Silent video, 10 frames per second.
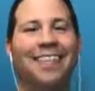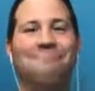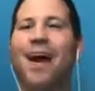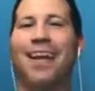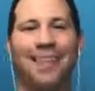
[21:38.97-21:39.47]

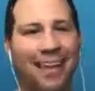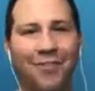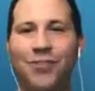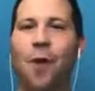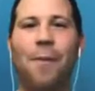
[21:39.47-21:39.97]
Brian, thank you
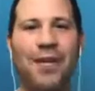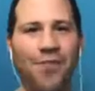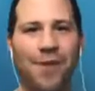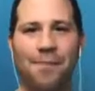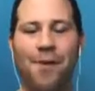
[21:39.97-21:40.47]
so much for
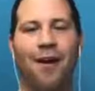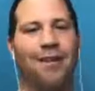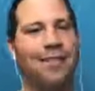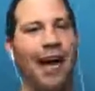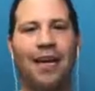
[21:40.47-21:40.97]
being a part of
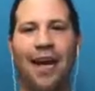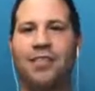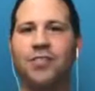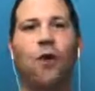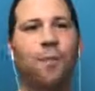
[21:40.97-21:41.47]
this. I
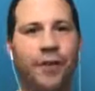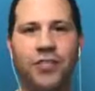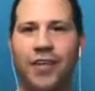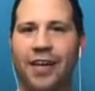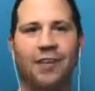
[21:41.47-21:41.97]
so
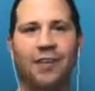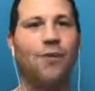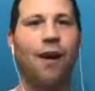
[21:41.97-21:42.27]
appreciate it. You are